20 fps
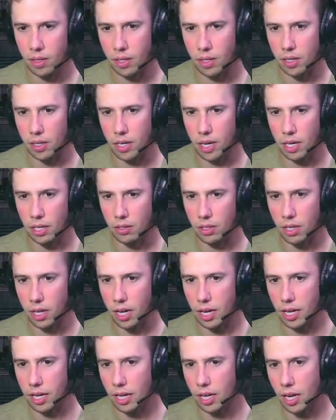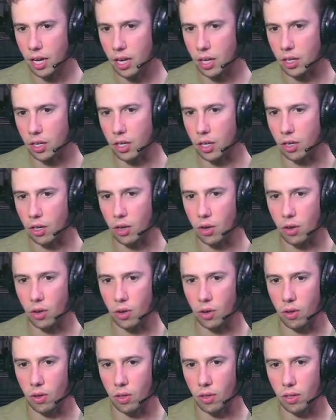Nikolai
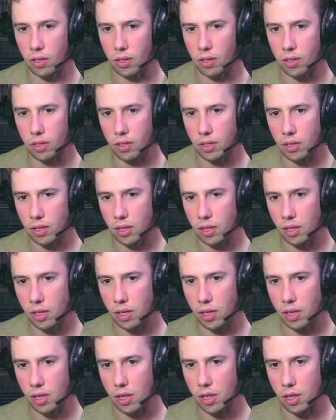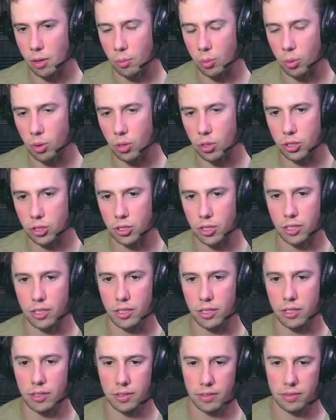Gogol. The
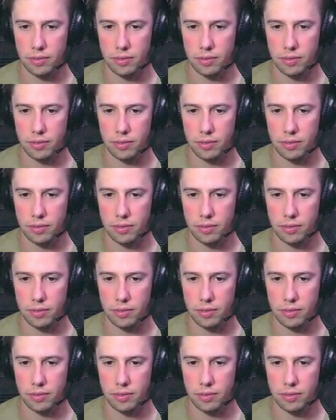portrait.